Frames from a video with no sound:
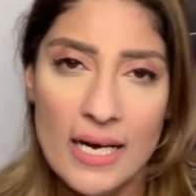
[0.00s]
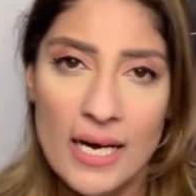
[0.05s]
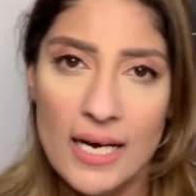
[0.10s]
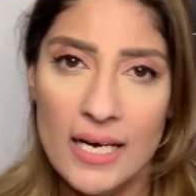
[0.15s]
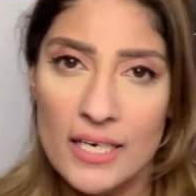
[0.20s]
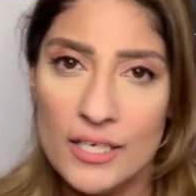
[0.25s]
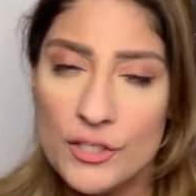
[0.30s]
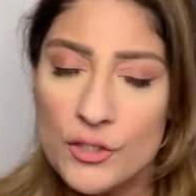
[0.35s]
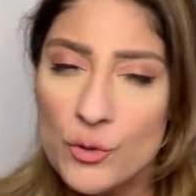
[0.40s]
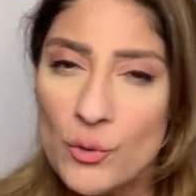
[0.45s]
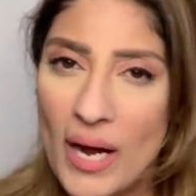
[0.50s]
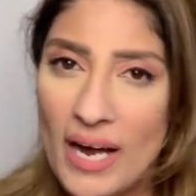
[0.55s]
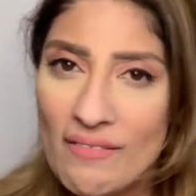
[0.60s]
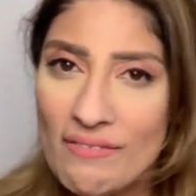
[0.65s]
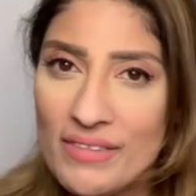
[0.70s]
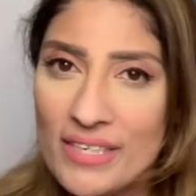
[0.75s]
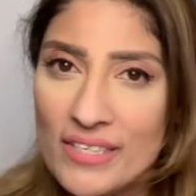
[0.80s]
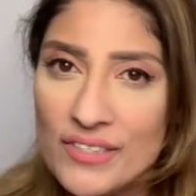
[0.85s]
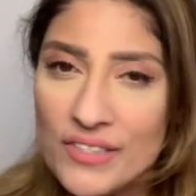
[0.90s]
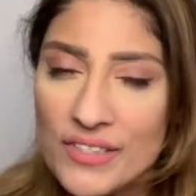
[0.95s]
Uh, you
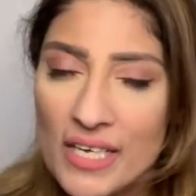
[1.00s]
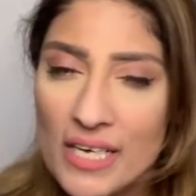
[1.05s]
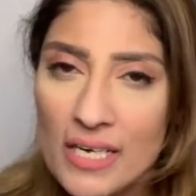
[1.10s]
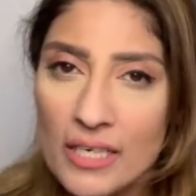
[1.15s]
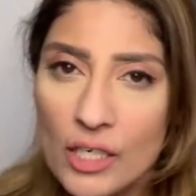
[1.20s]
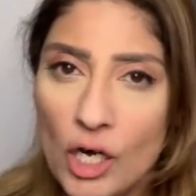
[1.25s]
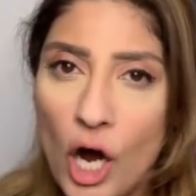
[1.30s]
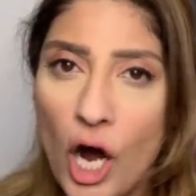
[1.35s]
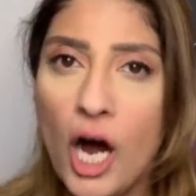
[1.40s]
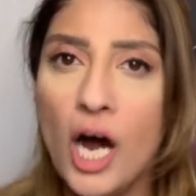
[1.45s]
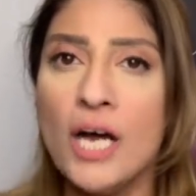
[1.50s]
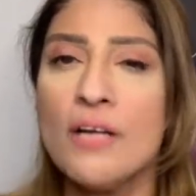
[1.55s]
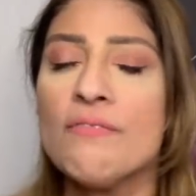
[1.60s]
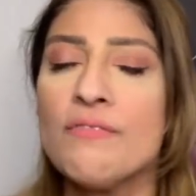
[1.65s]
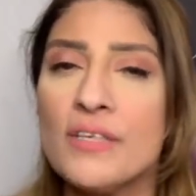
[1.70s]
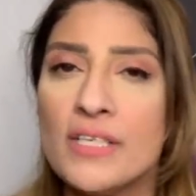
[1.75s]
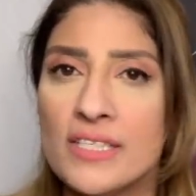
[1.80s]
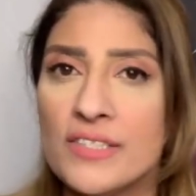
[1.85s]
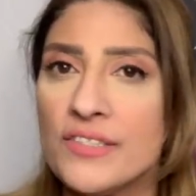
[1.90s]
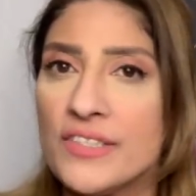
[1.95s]
have this
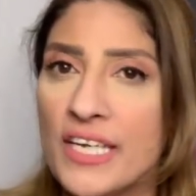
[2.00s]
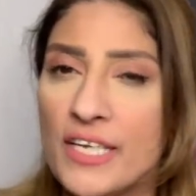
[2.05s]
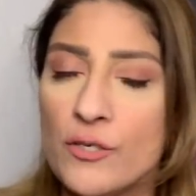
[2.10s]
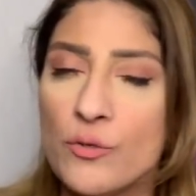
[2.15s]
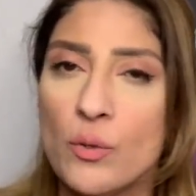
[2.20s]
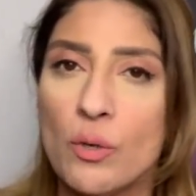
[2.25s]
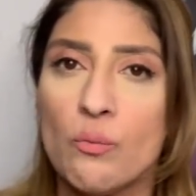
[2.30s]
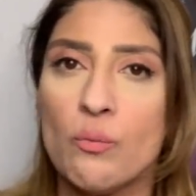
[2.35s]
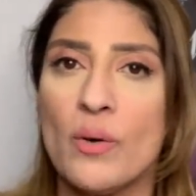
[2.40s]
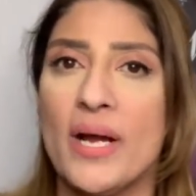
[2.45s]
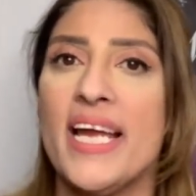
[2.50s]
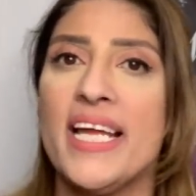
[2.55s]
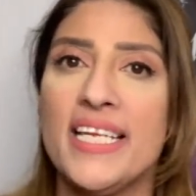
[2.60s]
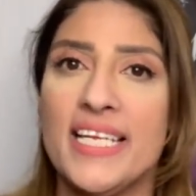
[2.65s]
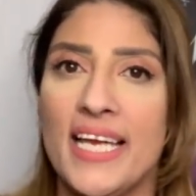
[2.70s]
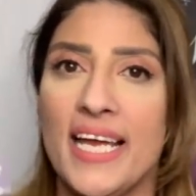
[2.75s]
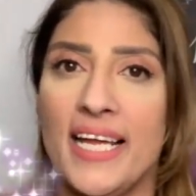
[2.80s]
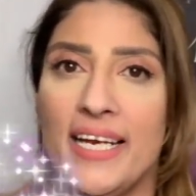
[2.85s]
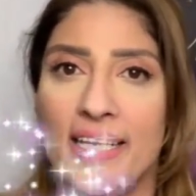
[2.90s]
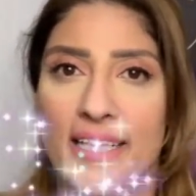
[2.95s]
confidence that you are
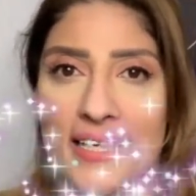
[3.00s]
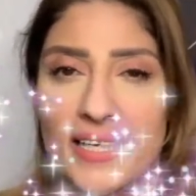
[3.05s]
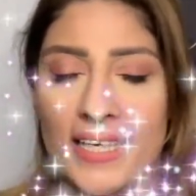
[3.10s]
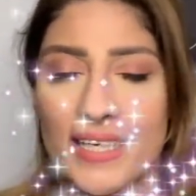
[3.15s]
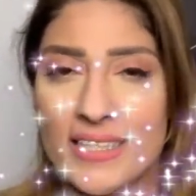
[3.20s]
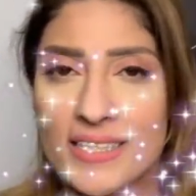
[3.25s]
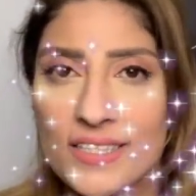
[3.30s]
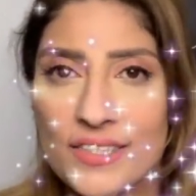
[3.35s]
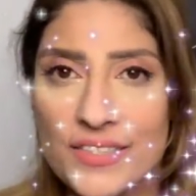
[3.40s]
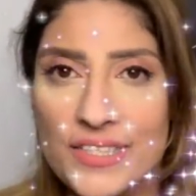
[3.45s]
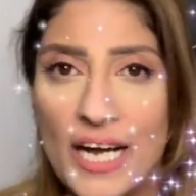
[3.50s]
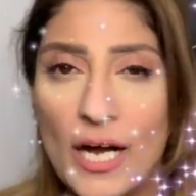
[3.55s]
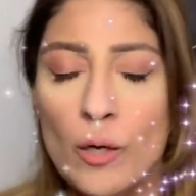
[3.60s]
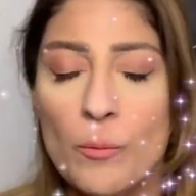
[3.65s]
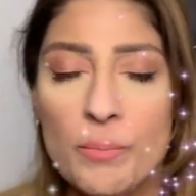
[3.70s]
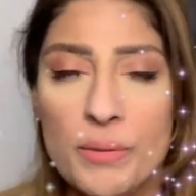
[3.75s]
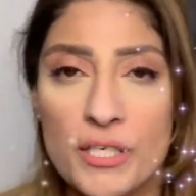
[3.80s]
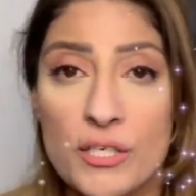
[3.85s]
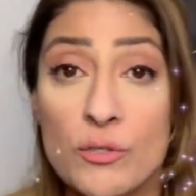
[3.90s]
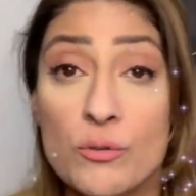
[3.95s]
radiating, and it is
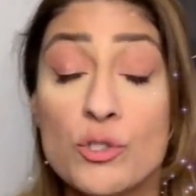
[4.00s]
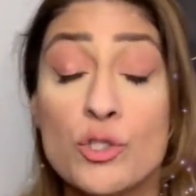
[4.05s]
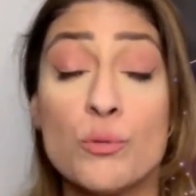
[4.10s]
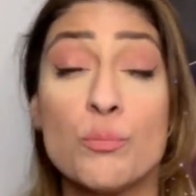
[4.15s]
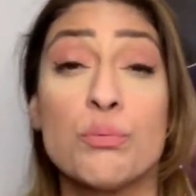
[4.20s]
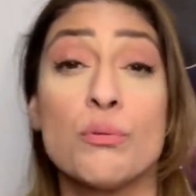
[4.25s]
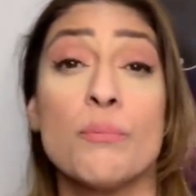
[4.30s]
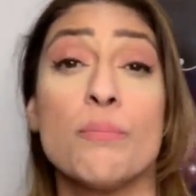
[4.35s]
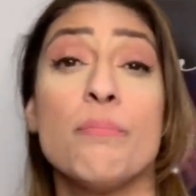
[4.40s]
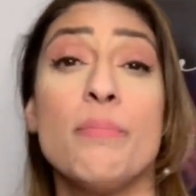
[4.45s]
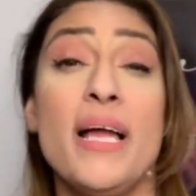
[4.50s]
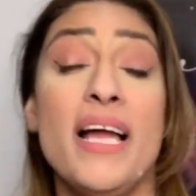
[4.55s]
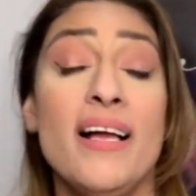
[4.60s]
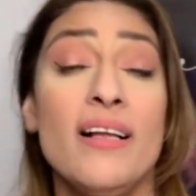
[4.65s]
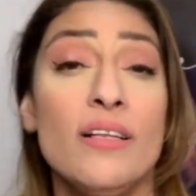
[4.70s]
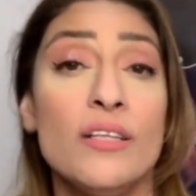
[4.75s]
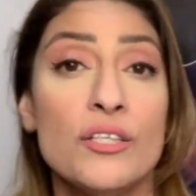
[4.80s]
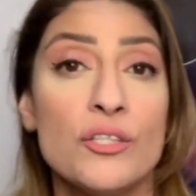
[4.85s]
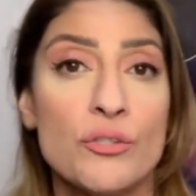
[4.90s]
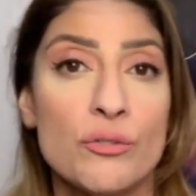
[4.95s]
helping you to
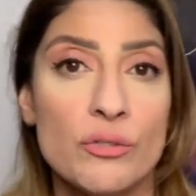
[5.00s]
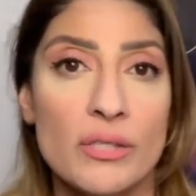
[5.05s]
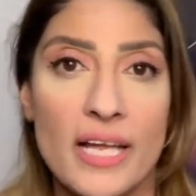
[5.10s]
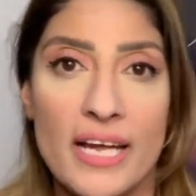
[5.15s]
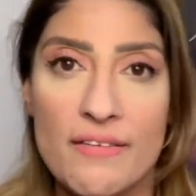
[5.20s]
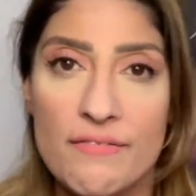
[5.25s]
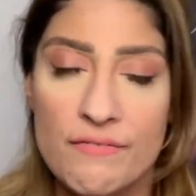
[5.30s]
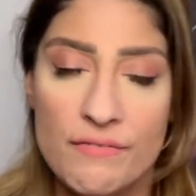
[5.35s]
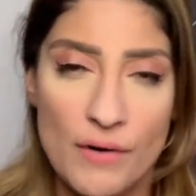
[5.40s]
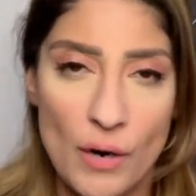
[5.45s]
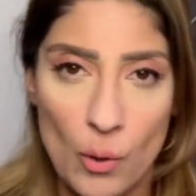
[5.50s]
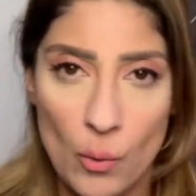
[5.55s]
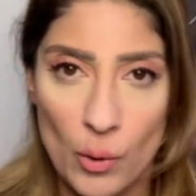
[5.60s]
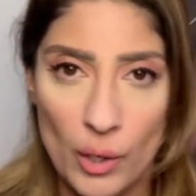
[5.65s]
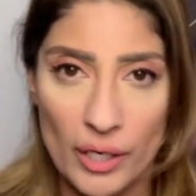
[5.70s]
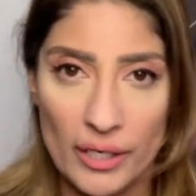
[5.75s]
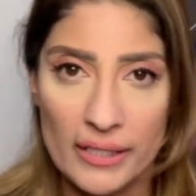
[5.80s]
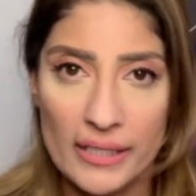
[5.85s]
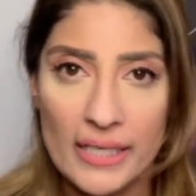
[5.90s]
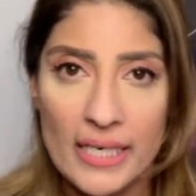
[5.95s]
propel your life
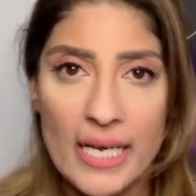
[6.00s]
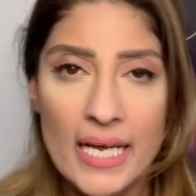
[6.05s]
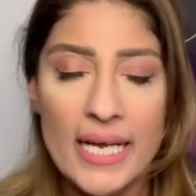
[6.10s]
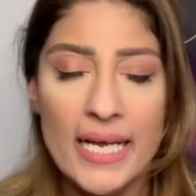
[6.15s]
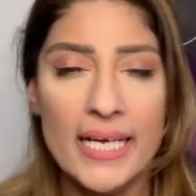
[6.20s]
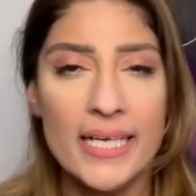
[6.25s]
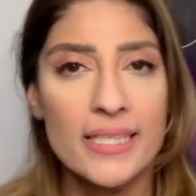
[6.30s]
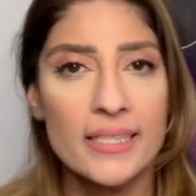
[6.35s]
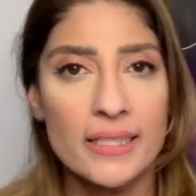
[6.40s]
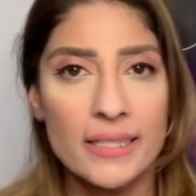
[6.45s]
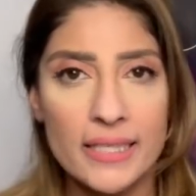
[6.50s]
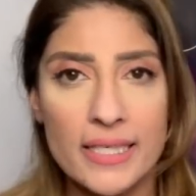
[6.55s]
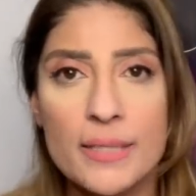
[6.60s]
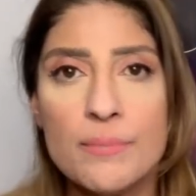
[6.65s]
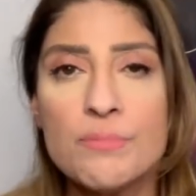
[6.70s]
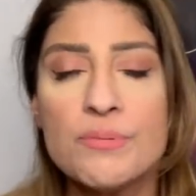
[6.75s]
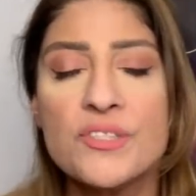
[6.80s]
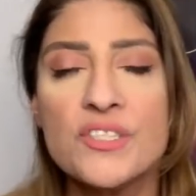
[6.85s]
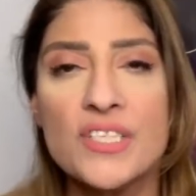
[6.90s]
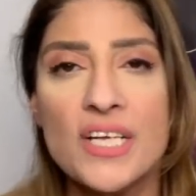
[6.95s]
forward in
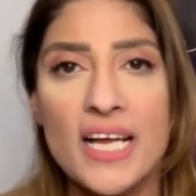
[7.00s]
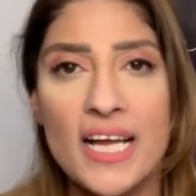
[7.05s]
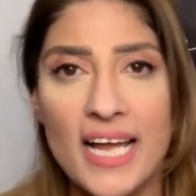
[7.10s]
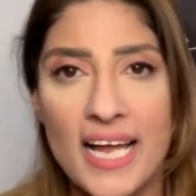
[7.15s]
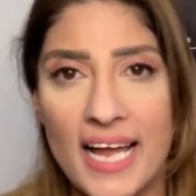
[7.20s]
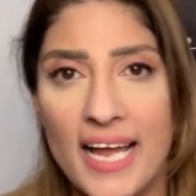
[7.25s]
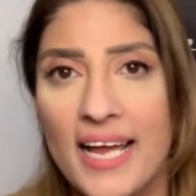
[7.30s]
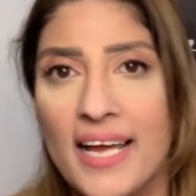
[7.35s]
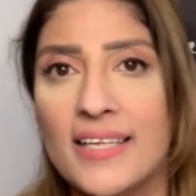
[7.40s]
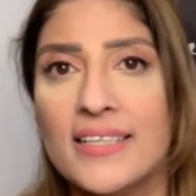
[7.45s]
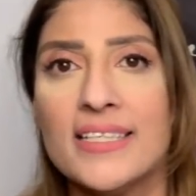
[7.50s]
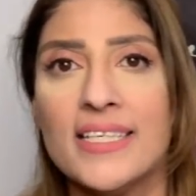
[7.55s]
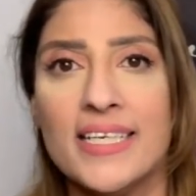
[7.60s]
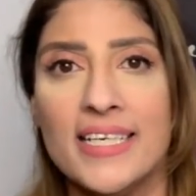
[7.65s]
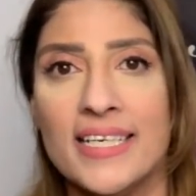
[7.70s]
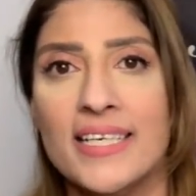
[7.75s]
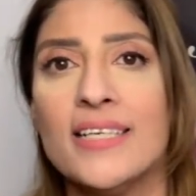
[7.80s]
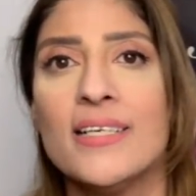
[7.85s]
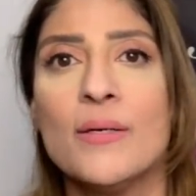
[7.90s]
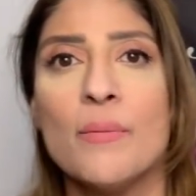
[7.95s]
leaps and
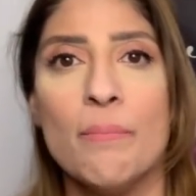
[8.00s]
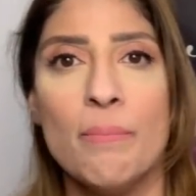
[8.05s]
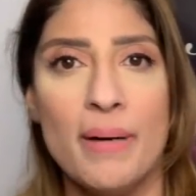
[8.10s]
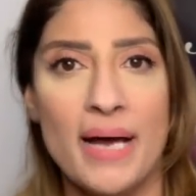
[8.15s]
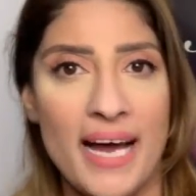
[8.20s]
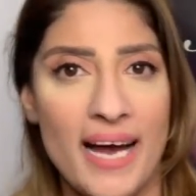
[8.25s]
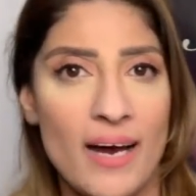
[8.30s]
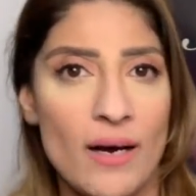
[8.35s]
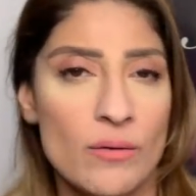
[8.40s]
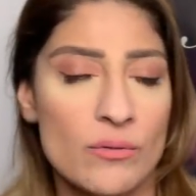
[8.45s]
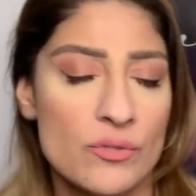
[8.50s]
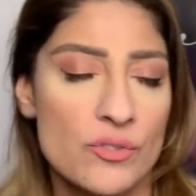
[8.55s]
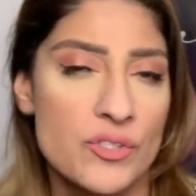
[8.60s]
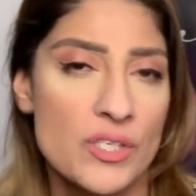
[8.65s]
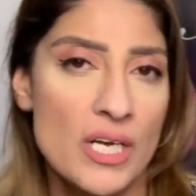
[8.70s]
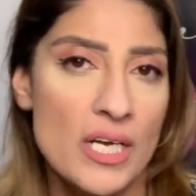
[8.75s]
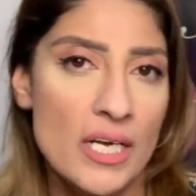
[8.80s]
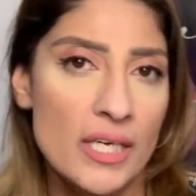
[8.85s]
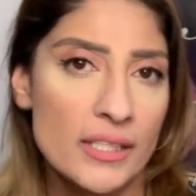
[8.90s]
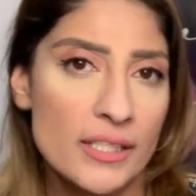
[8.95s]
in bounds.